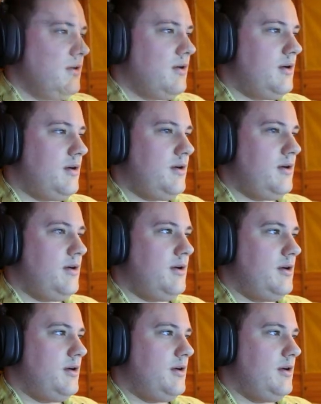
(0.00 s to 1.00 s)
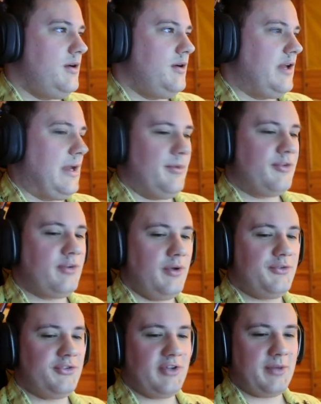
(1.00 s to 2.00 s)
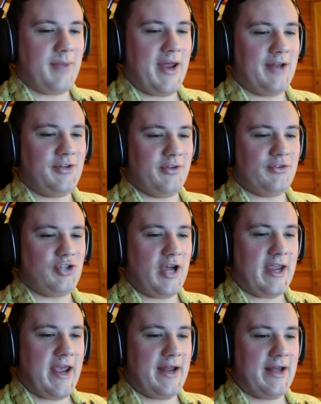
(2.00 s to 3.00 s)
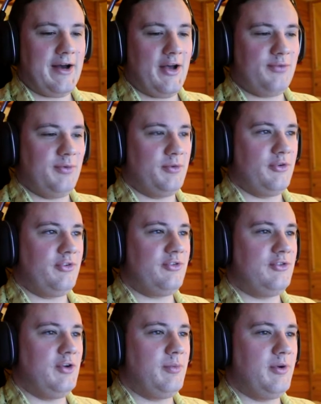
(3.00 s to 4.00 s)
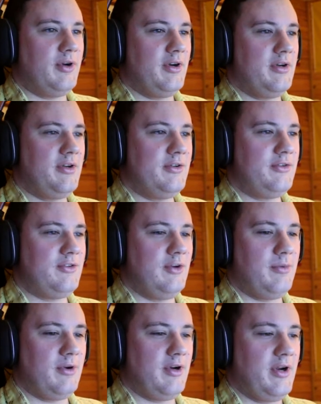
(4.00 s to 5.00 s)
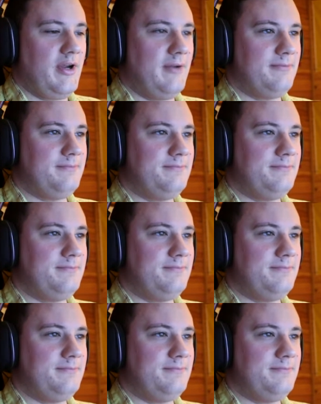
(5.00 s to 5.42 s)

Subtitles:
Yeah, but so it's just like managing this gigantic hospital, which is super, super great.